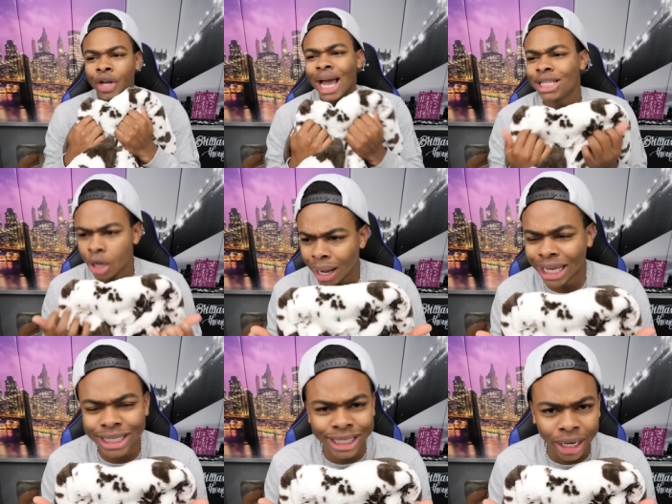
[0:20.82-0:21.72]
You guys know I
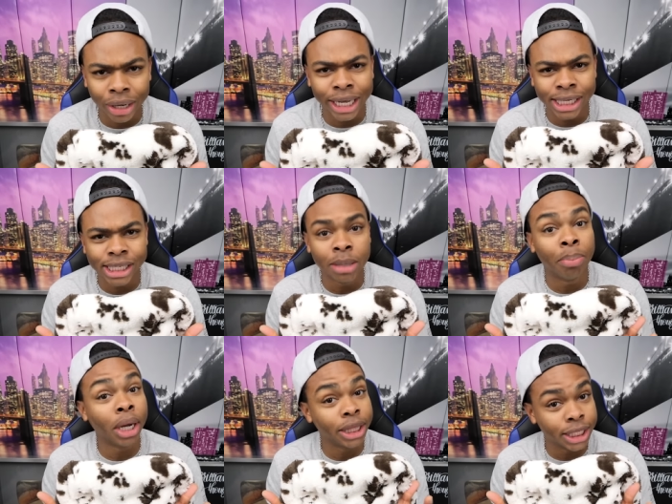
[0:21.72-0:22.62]
get scared easy,
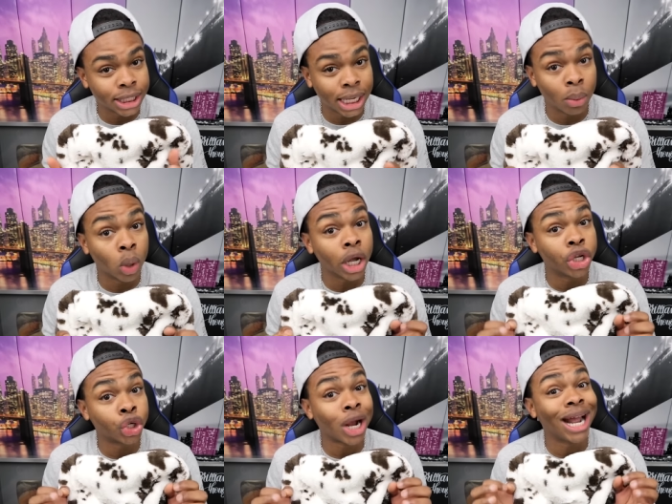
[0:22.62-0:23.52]
but this time we're gonna
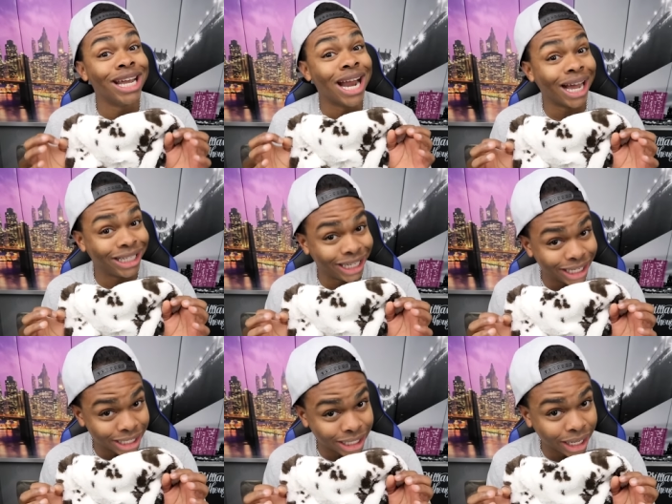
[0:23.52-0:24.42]
try not to
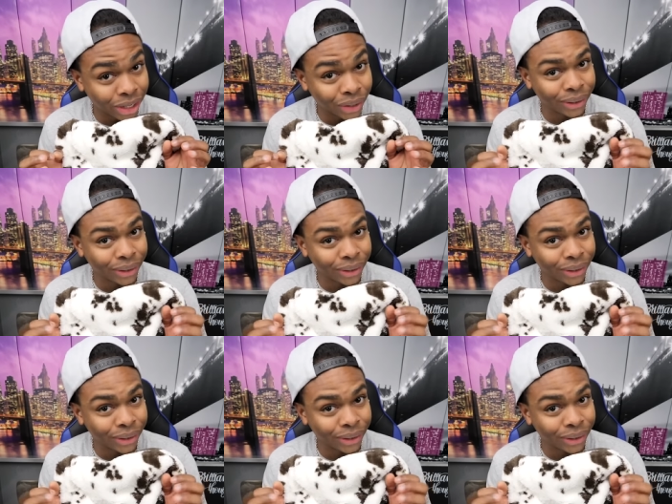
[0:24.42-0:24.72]
get scared.